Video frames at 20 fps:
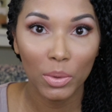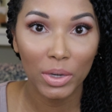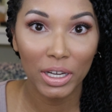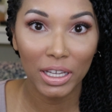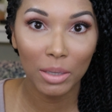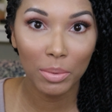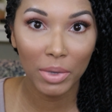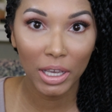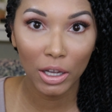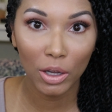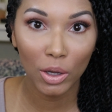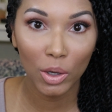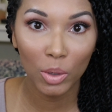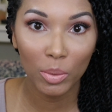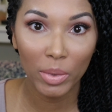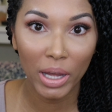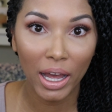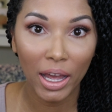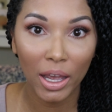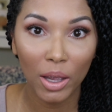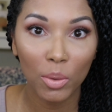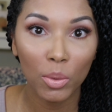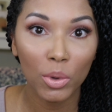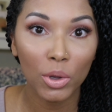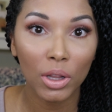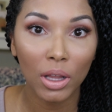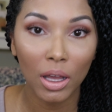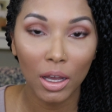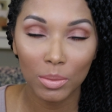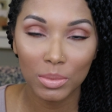When I get back home, I
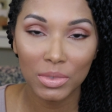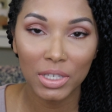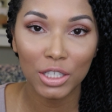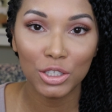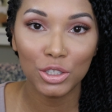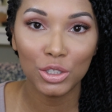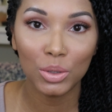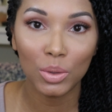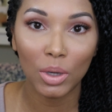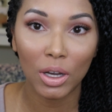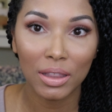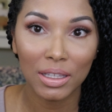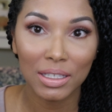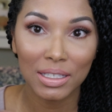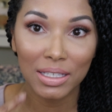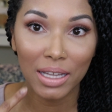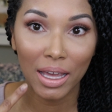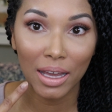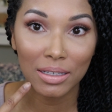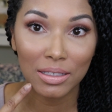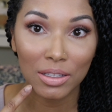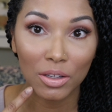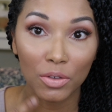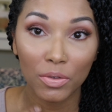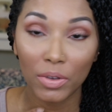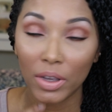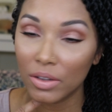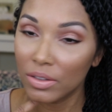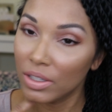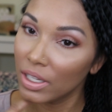will update you on the status of the
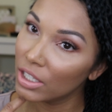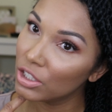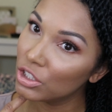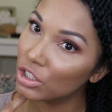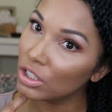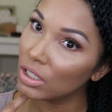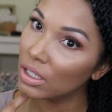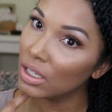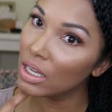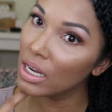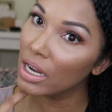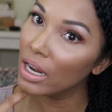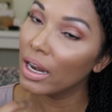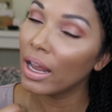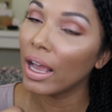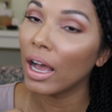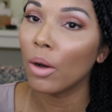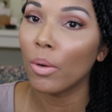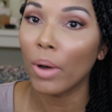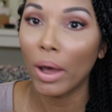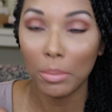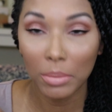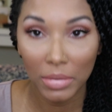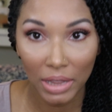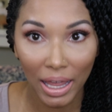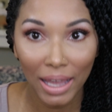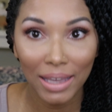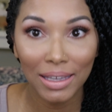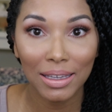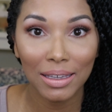foundation and how I'm
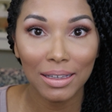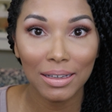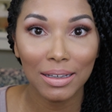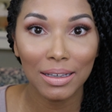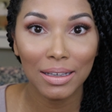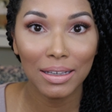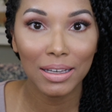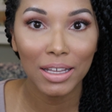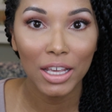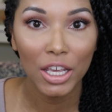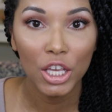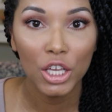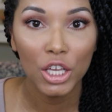liking it.